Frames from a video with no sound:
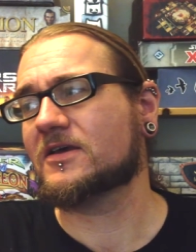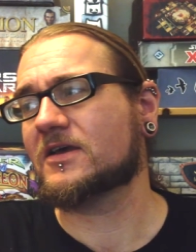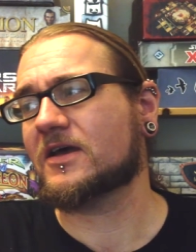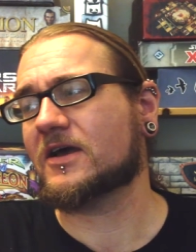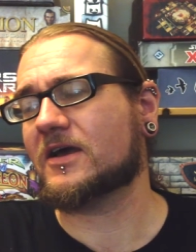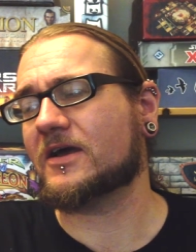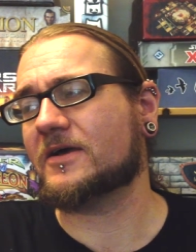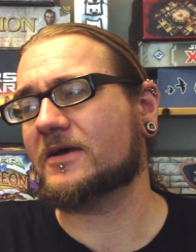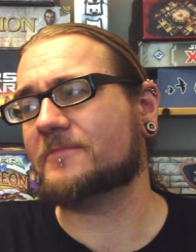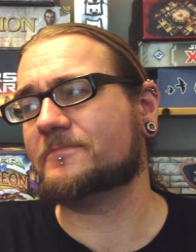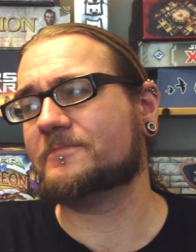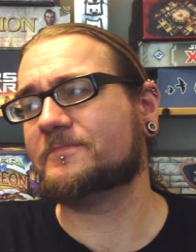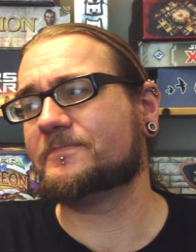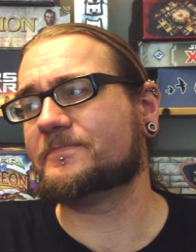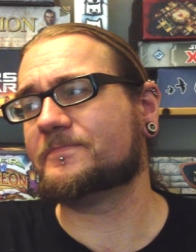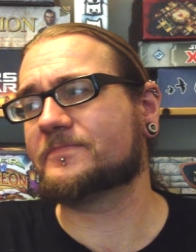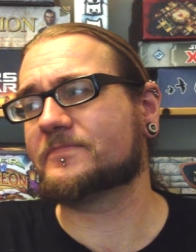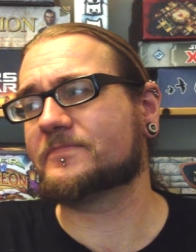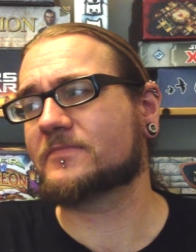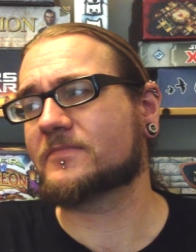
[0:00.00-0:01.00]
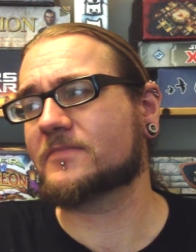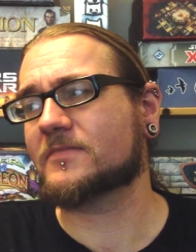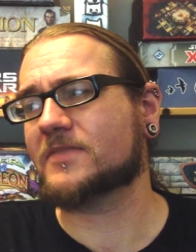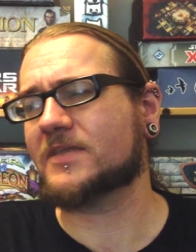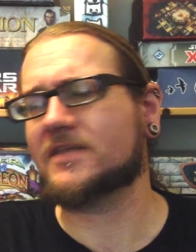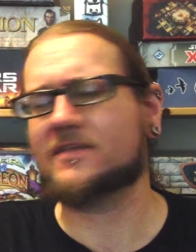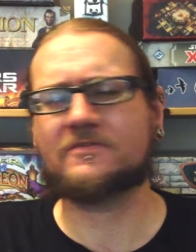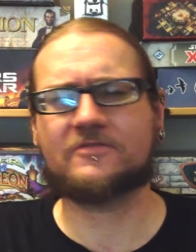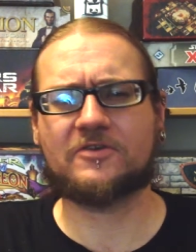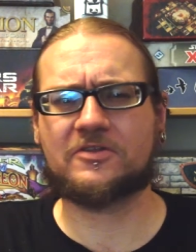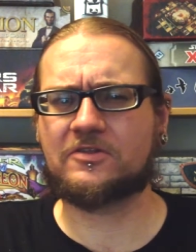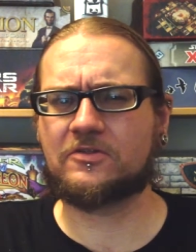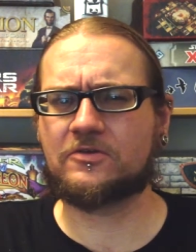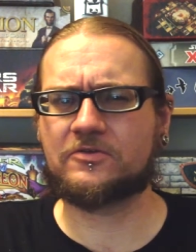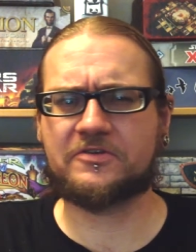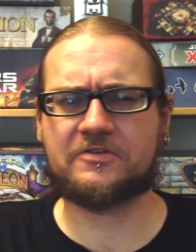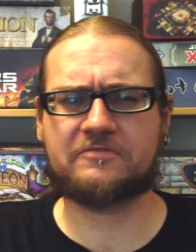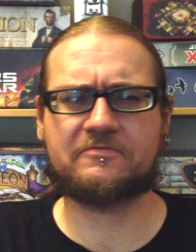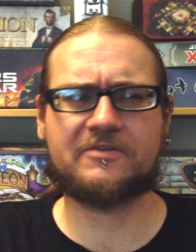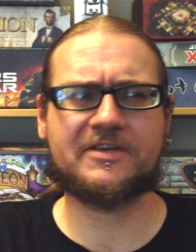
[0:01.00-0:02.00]
Um, then you've got the
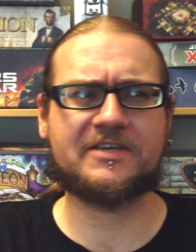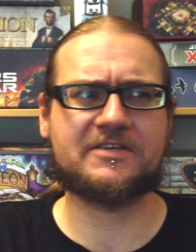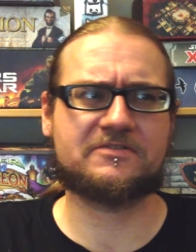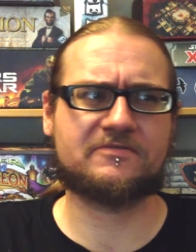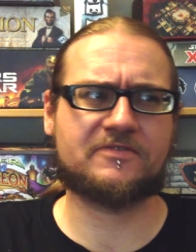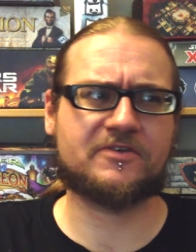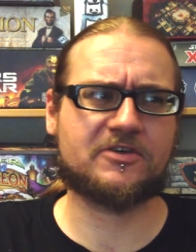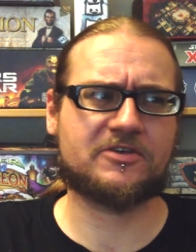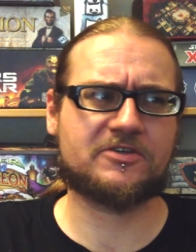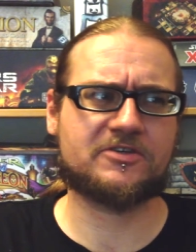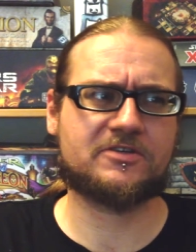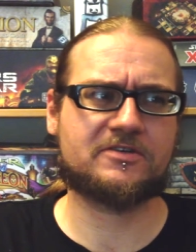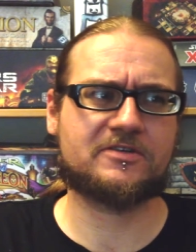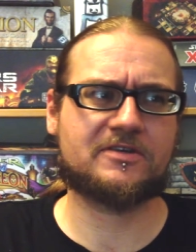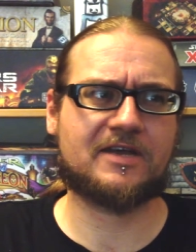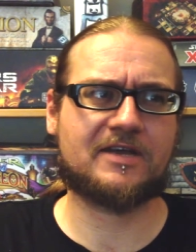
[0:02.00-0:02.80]
Lord of the Rings version,